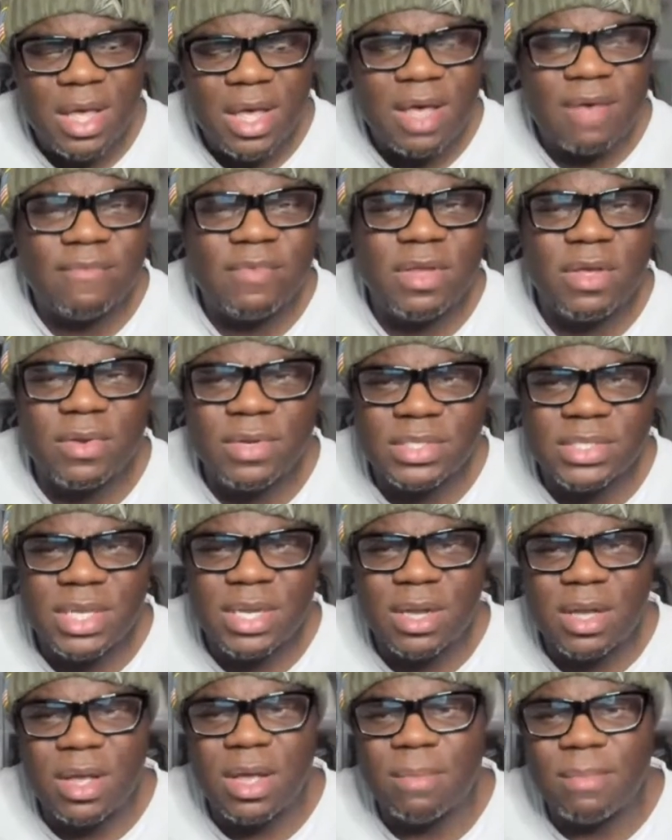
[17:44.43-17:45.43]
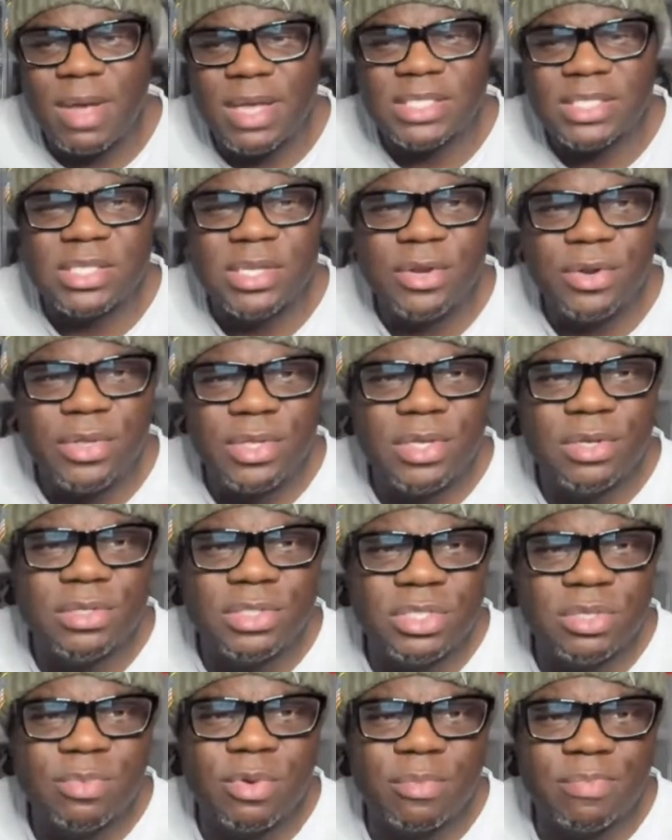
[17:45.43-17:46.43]
I've noticed that all my sneaker
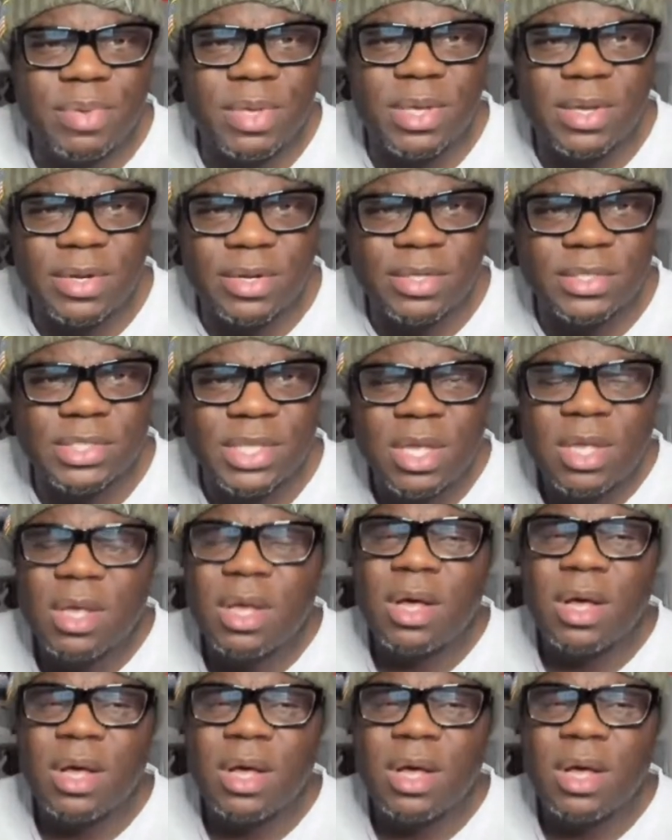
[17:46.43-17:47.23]
YouTuber peers,